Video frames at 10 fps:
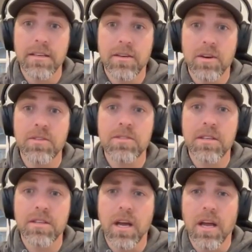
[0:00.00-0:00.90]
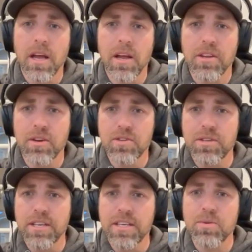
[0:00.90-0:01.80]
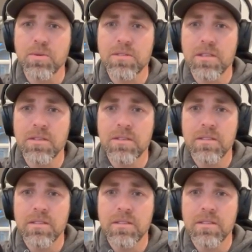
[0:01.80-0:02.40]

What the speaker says: And yours are e-tools too?